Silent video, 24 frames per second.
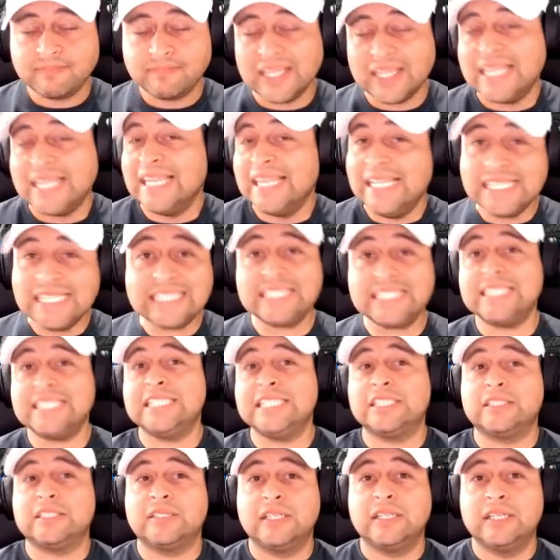this
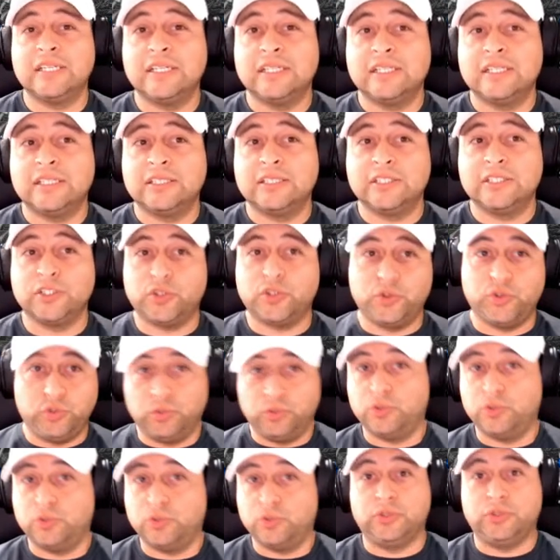is the
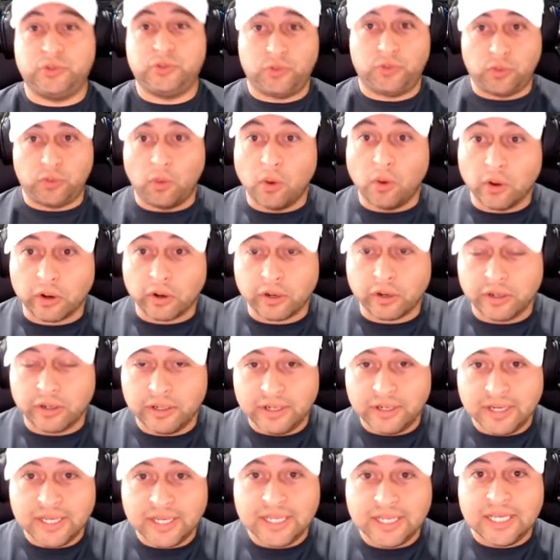Google Store
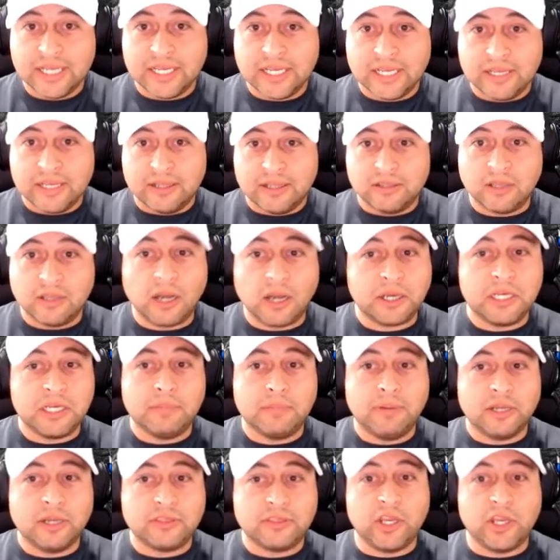talking
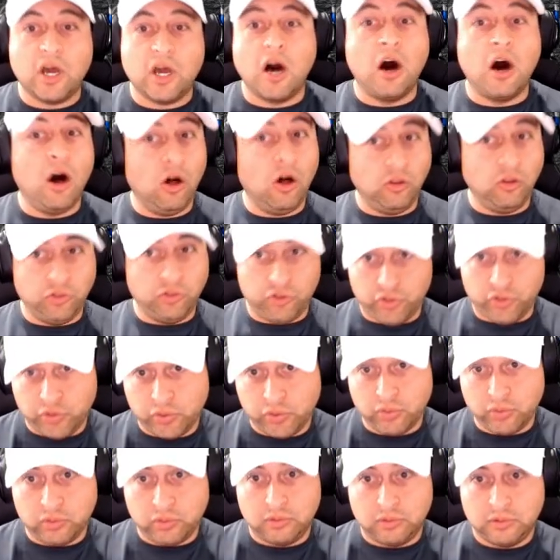about the
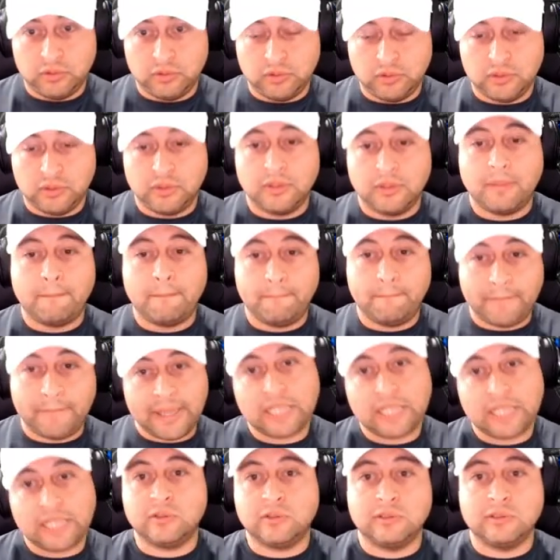all-new
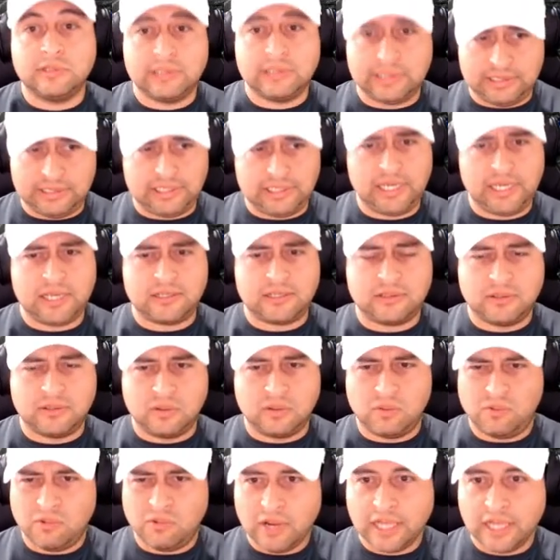Pixel 6.
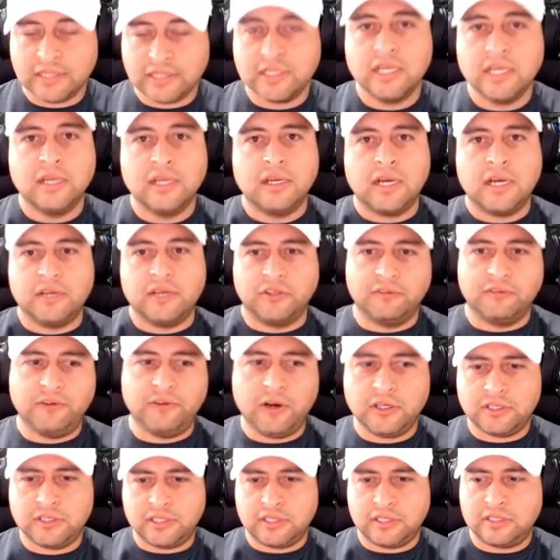What? The
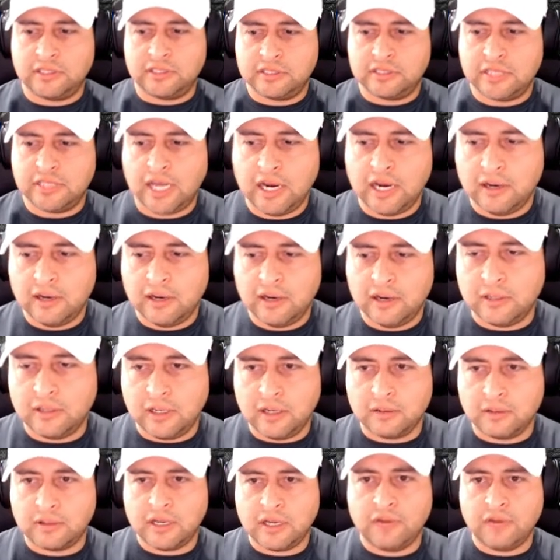Verge did an
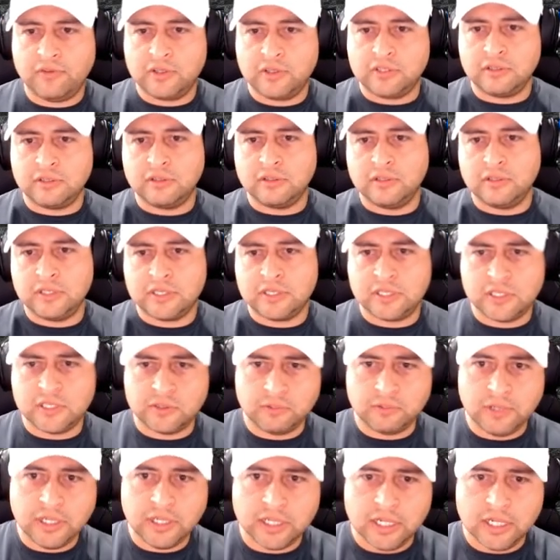entire coverage of this
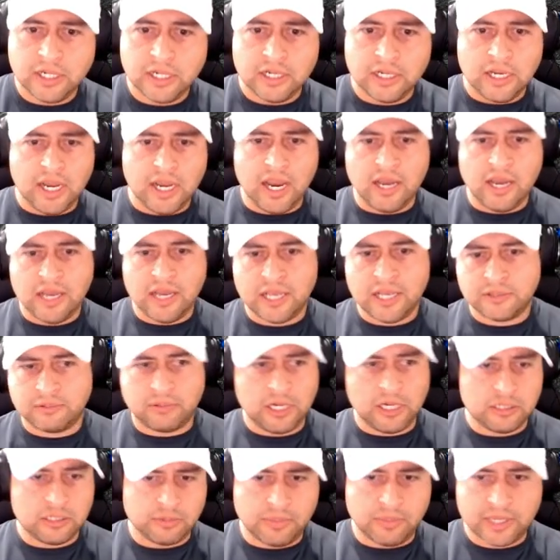week, and that's
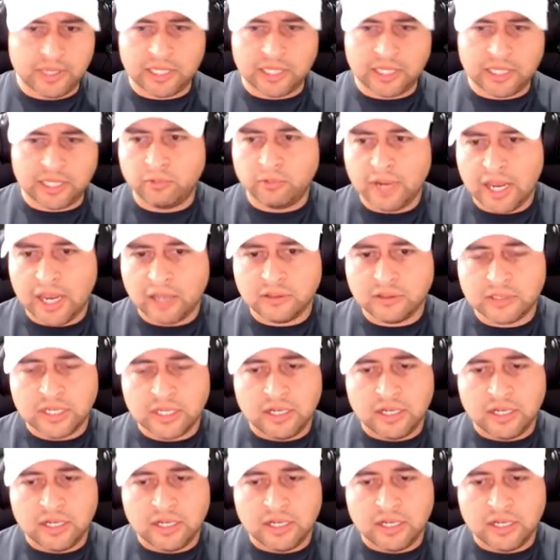where it's been making the rounds.